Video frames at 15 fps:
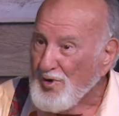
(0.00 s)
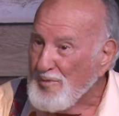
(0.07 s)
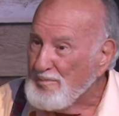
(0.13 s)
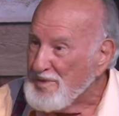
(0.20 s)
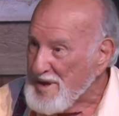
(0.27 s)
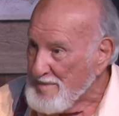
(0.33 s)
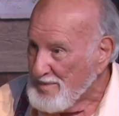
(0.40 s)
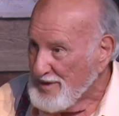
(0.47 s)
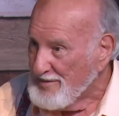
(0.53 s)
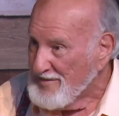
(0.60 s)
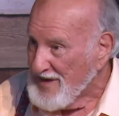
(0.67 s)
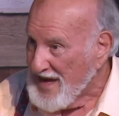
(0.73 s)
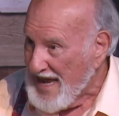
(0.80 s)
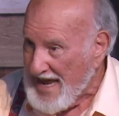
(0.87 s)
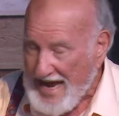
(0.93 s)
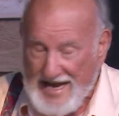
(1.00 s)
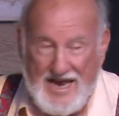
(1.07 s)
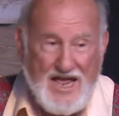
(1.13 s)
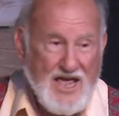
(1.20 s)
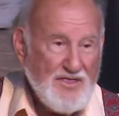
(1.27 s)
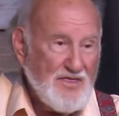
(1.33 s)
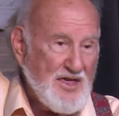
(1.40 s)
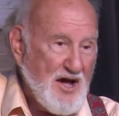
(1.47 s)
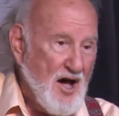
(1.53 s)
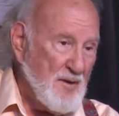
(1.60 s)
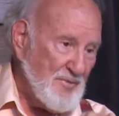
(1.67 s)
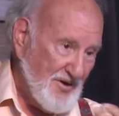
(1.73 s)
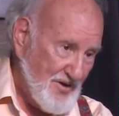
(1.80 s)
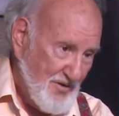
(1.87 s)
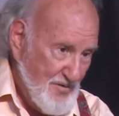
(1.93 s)
people of the land, the Am
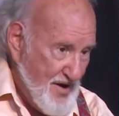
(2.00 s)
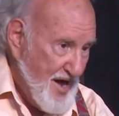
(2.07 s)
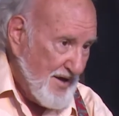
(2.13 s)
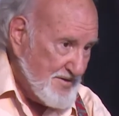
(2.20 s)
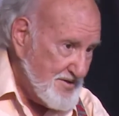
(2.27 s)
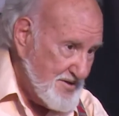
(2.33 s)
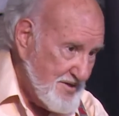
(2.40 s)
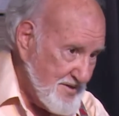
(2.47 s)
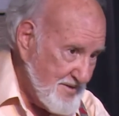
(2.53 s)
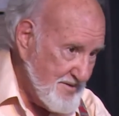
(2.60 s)
ha'aretz.